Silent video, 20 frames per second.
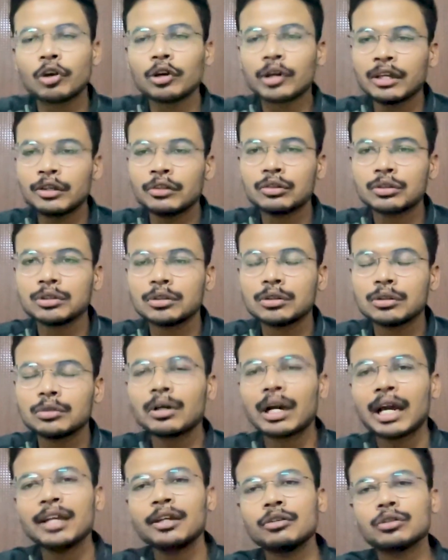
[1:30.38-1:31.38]
used
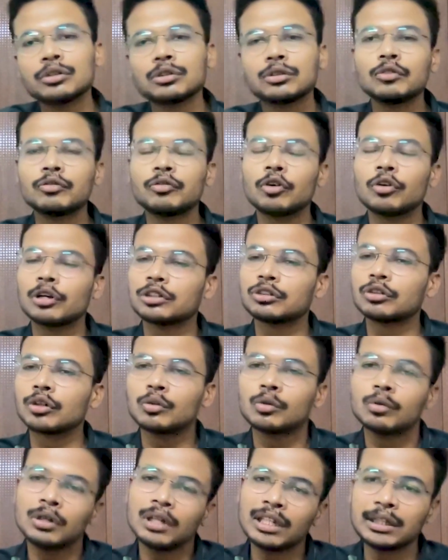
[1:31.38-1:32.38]
to focus on
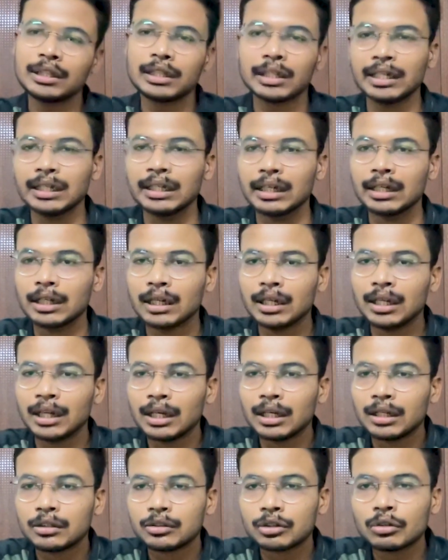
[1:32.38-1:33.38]
only three.
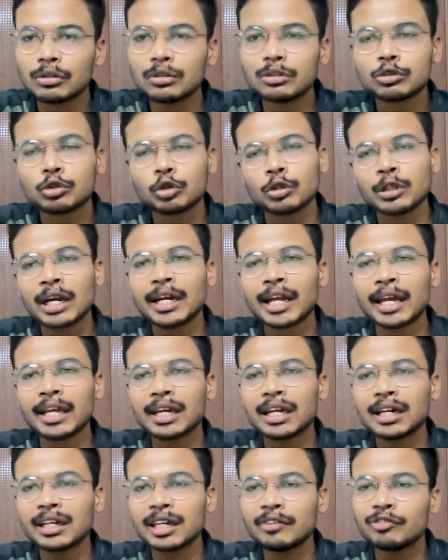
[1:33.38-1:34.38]
So that I
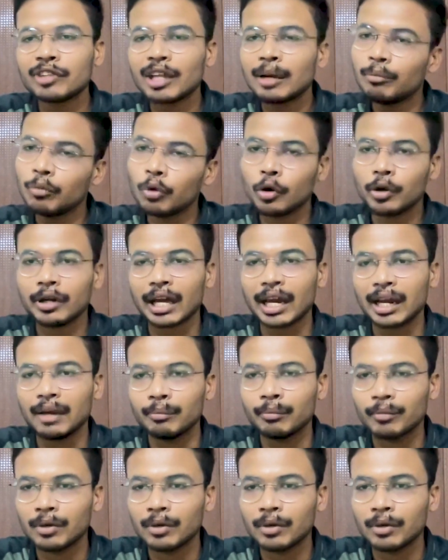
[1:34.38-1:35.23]
can give them more time.